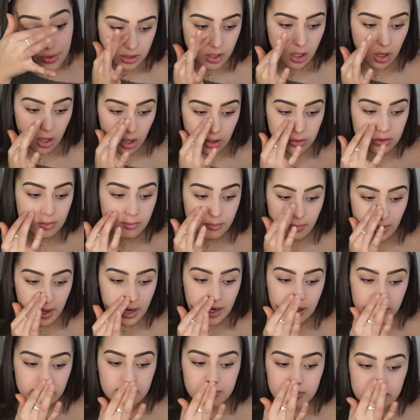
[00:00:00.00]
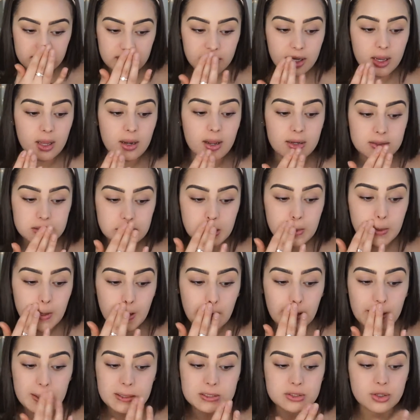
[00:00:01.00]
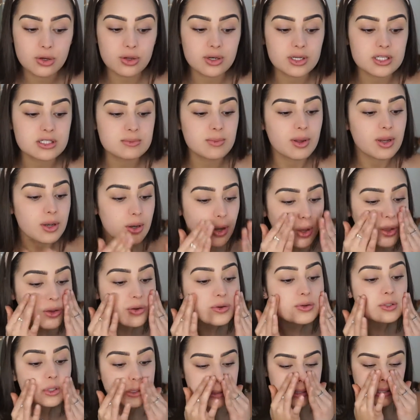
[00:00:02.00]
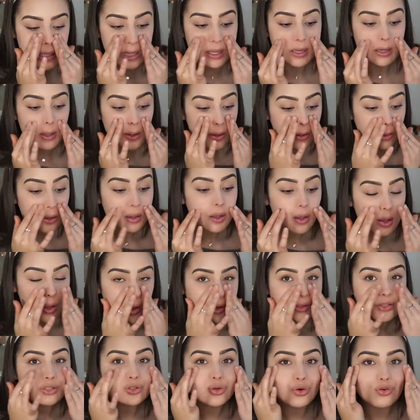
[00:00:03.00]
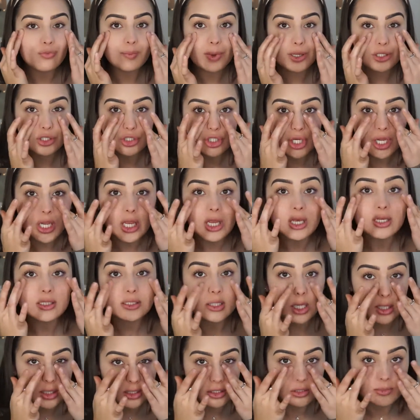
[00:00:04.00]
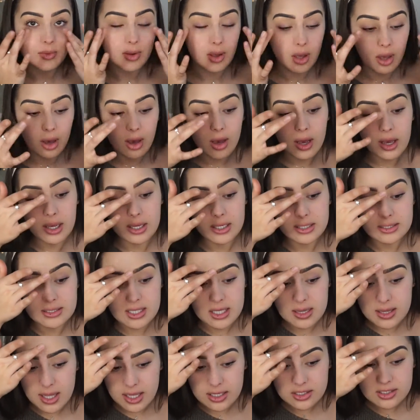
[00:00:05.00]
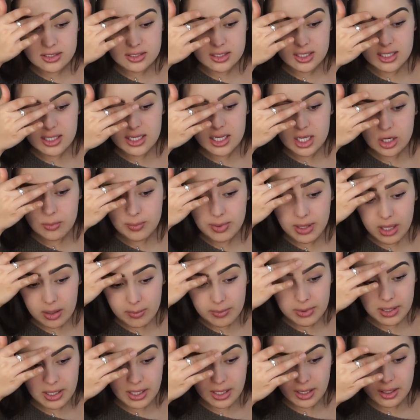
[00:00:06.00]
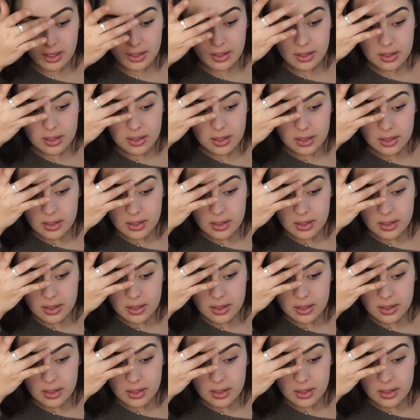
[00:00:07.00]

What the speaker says: So the main thing I like to focus on is my nose and then sort of my cheeks, under my eyes, and then just a little bit up here.